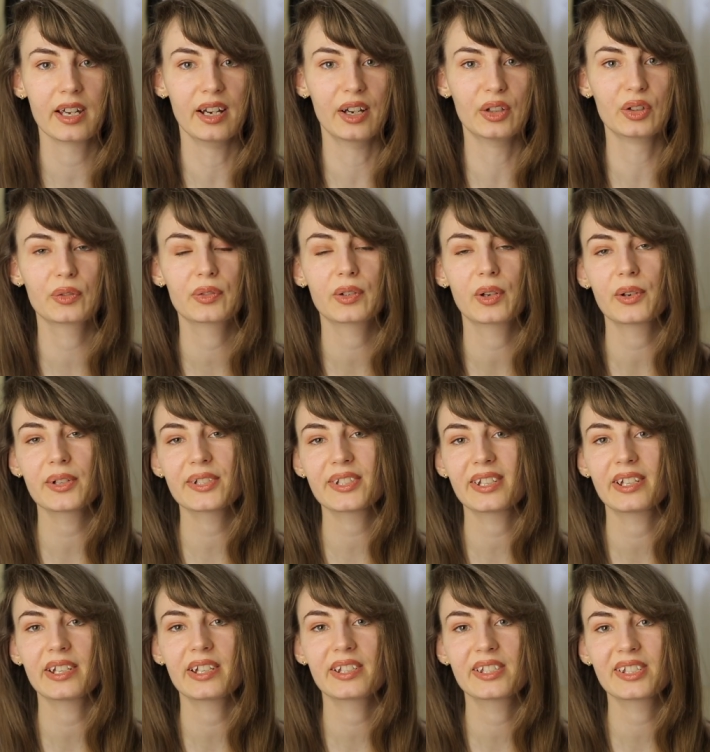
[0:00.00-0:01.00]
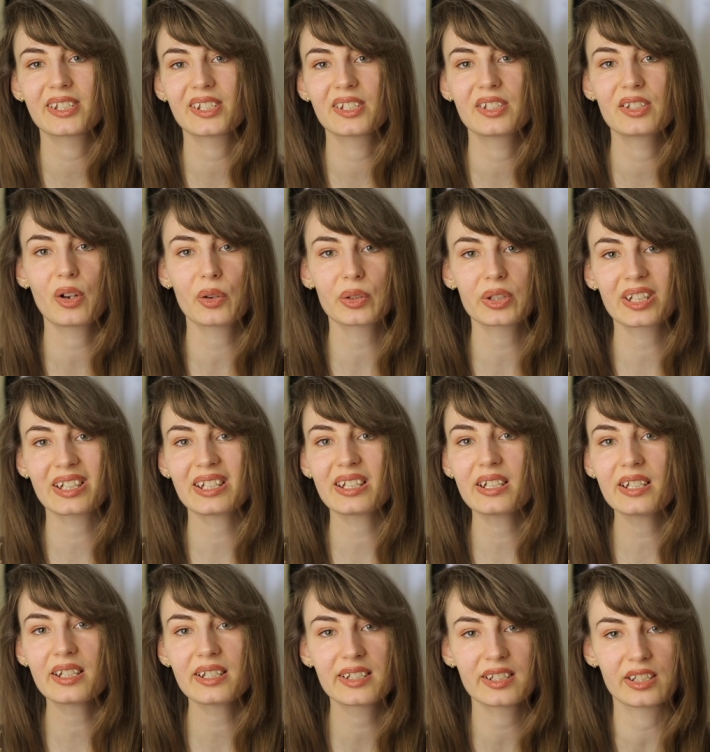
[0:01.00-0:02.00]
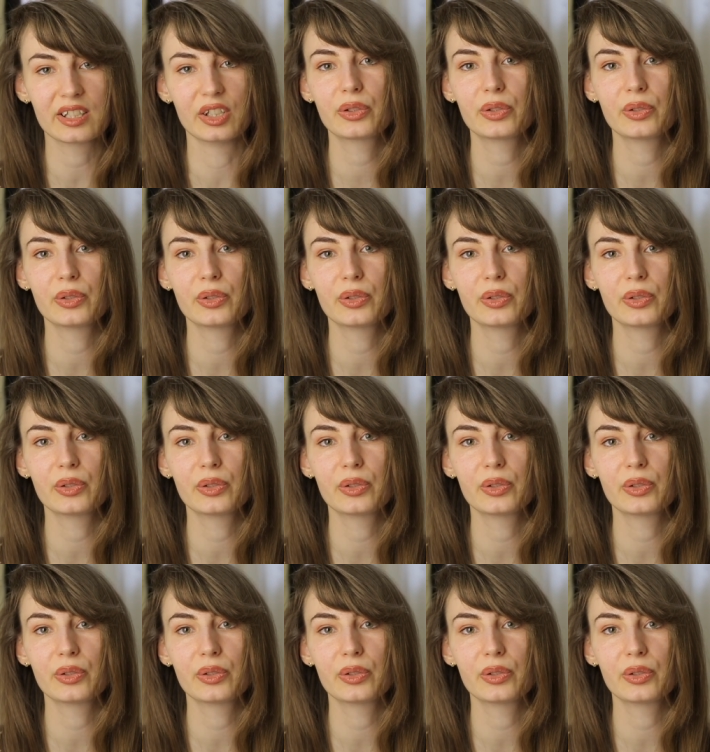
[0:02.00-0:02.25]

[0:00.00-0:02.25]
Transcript: And of course, it's not easy